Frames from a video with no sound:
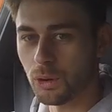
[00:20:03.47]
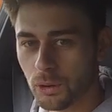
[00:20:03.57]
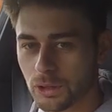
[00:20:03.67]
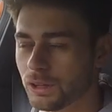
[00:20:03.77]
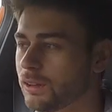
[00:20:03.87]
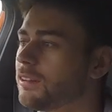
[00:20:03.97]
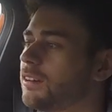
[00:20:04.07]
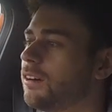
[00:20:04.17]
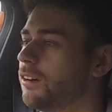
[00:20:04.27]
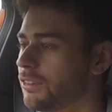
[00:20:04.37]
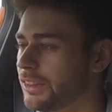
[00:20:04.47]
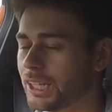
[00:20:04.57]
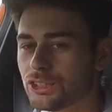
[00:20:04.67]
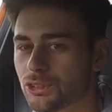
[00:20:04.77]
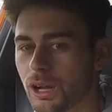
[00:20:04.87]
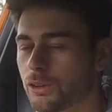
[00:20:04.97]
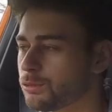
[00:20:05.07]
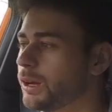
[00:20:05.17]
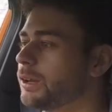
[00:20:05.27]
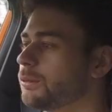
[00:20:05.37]
oil on their
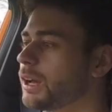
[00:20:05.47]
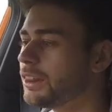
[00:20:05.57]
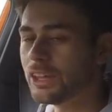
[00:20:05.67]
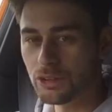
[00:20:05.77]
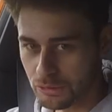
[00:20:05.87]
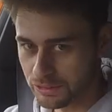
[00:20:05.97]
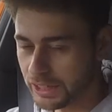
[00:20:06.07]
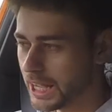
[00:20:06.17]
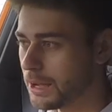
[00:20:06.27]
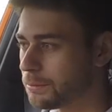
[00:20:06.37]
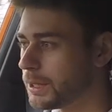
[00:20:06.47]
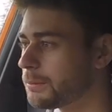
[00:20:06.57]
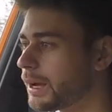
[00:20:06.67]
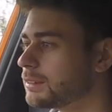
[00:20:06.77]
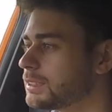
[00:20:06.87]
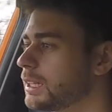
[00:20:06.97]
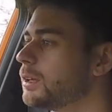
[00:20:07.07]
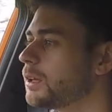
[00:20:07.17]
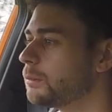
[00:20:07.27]
driveway and they're not very happy about it.